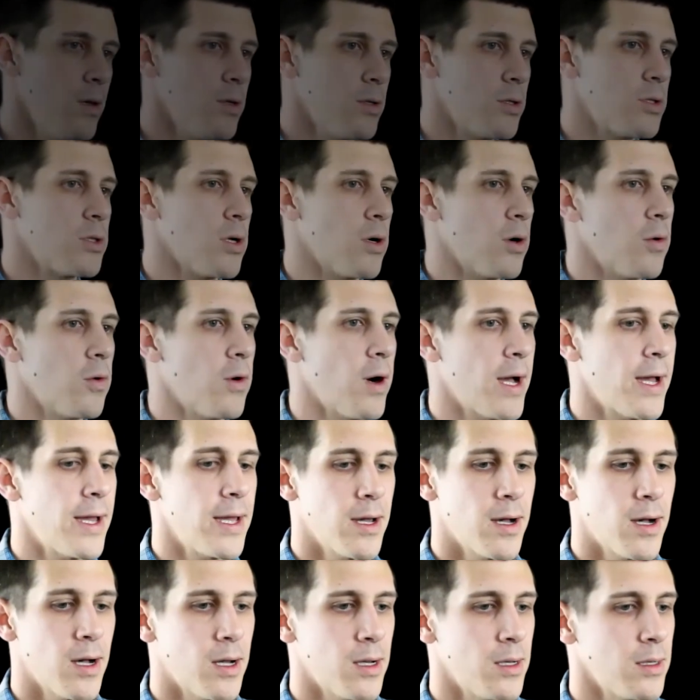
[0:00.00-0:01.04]
So
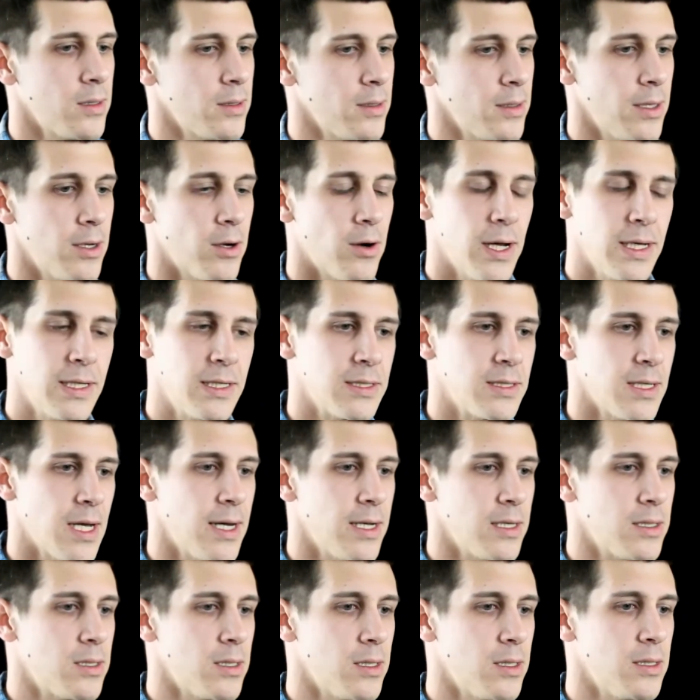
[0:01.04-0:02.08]
I
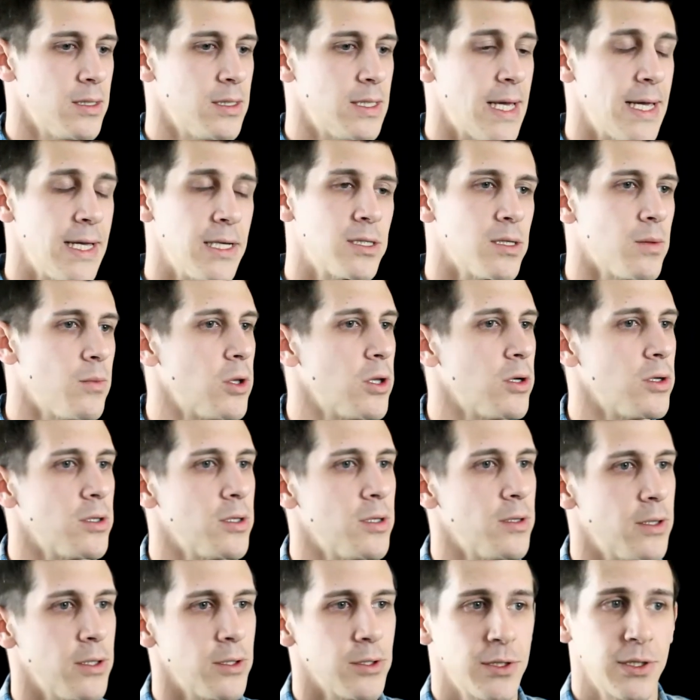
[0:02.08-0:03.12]
decided to take some
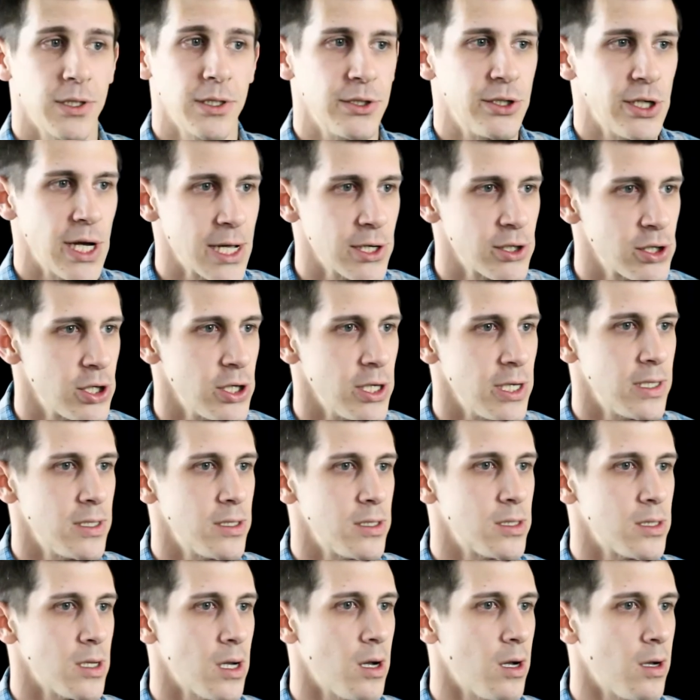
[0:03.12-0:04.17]
of their
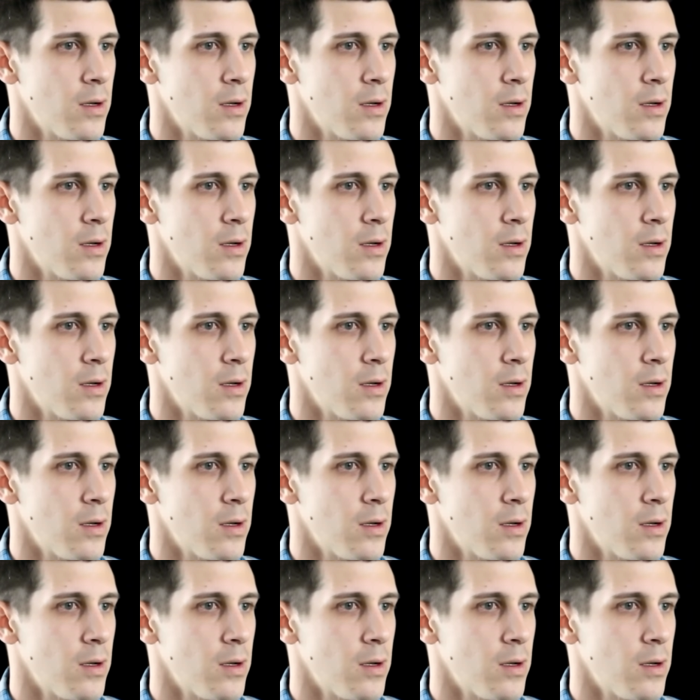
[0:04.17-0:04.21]
suggestions,